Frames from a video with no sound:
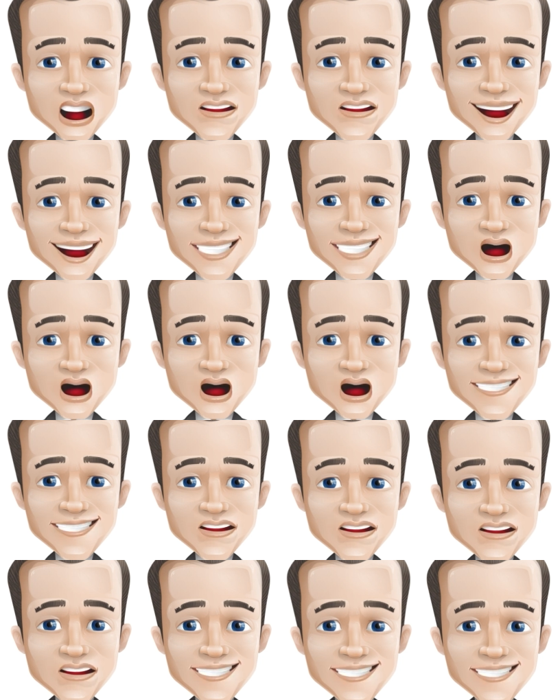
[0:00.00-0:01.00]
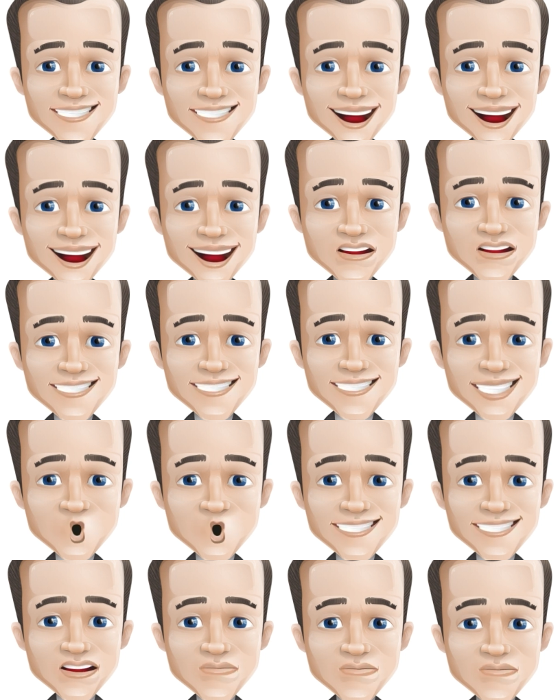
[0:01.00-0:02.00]
A third set strategy
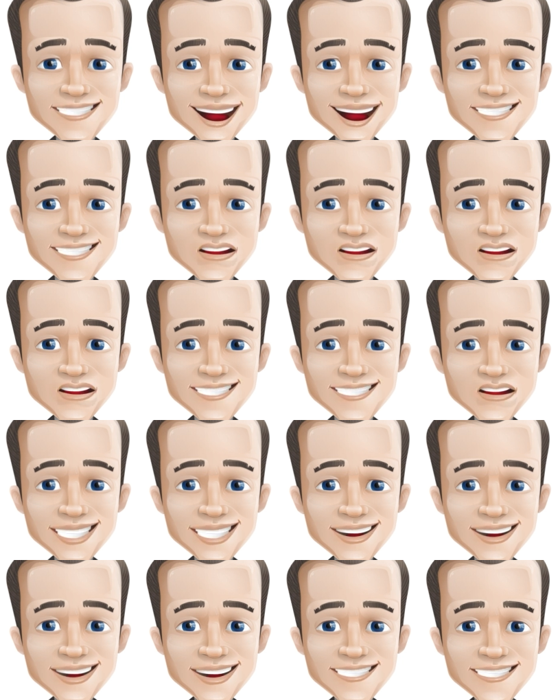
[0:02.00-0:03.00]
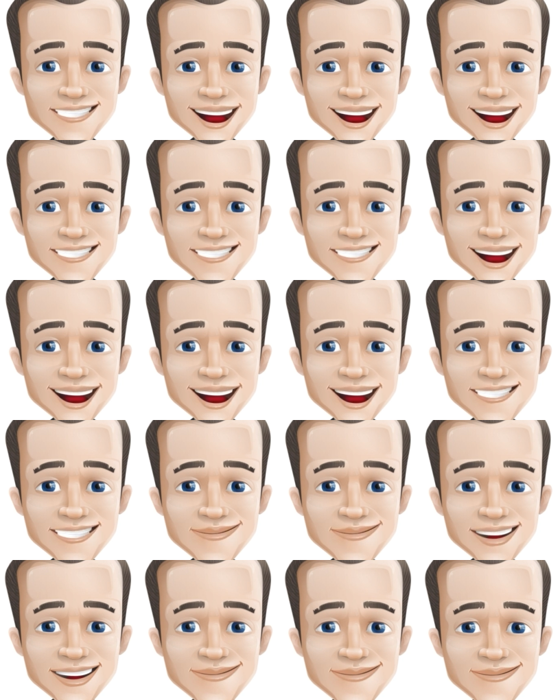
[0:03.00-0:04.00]
resembles a traditional day trading
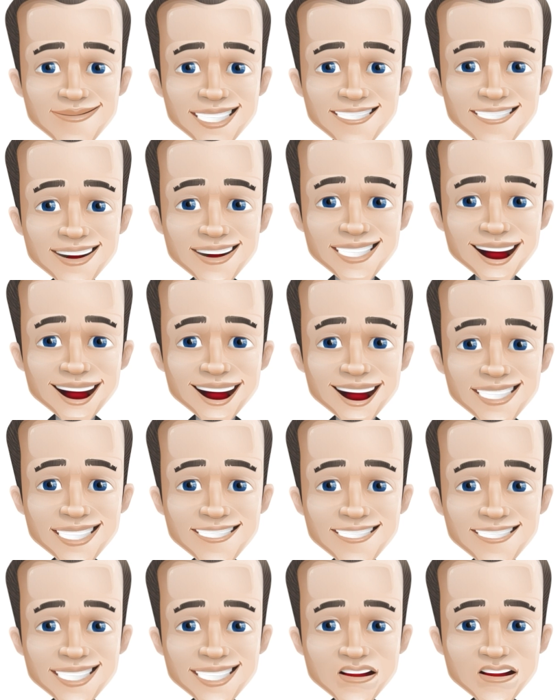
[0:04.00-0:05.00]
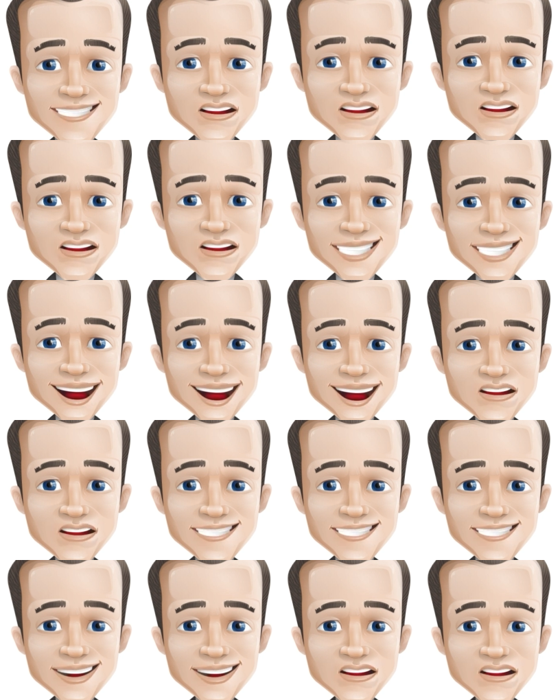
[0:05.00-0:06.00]
strategy. A trader enters in an amount of
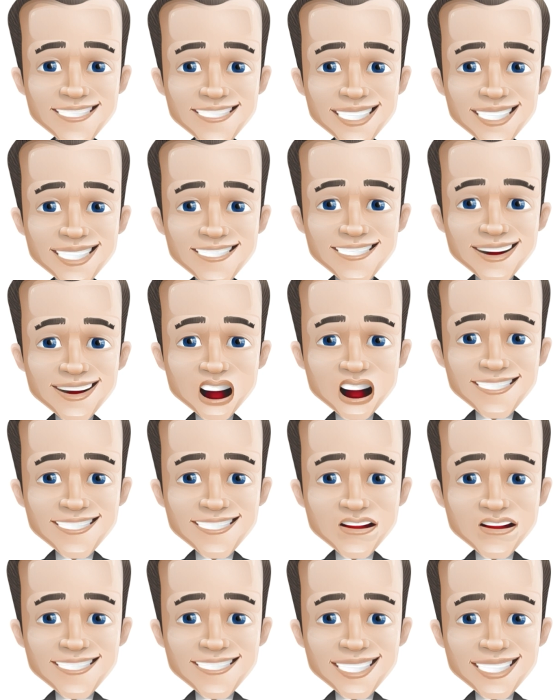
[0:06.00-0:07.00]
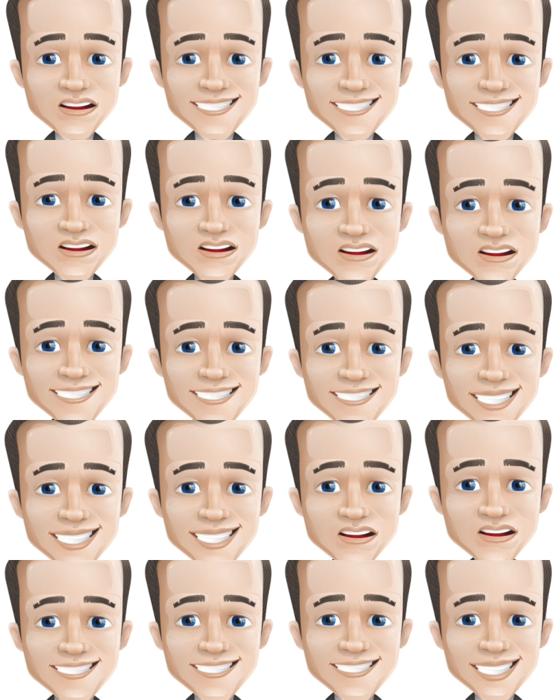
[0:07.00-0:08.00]
shares on a single system or setup and
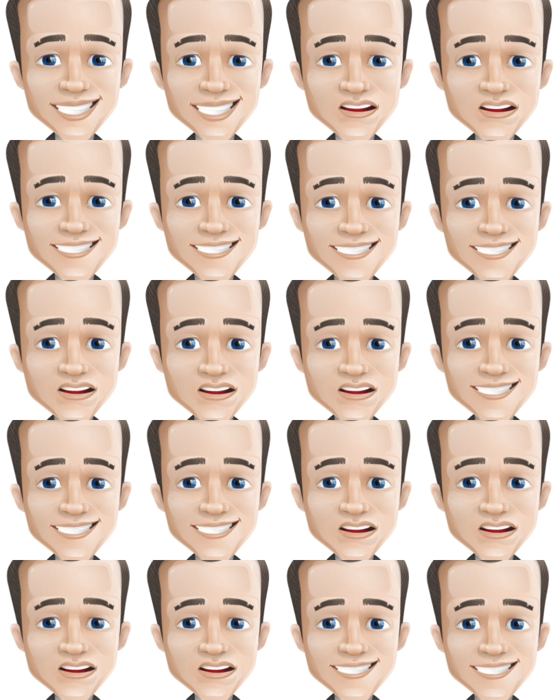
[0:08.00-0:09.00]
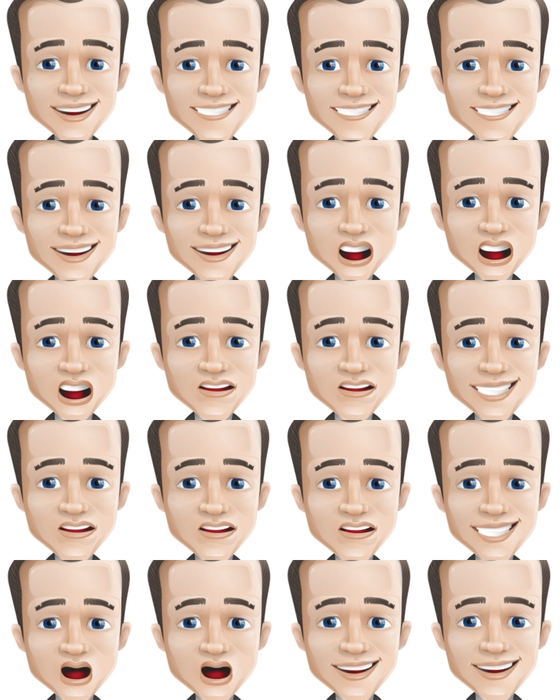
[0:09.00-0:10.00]
exits the position as soon as a single is
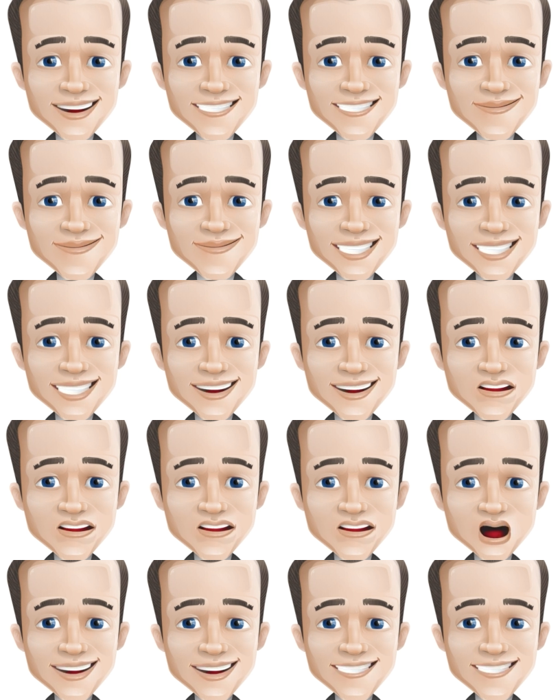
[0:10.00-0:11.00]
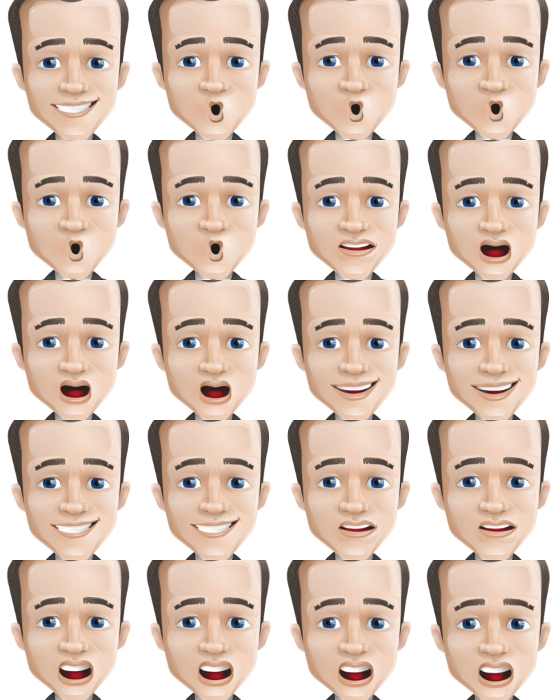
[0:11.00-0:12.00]
generated near the risk reward
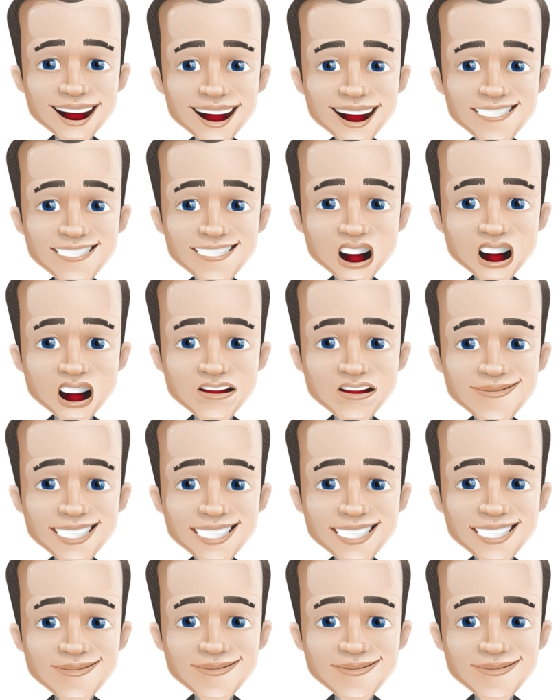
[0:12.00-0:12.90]
ratio of 1 to 1.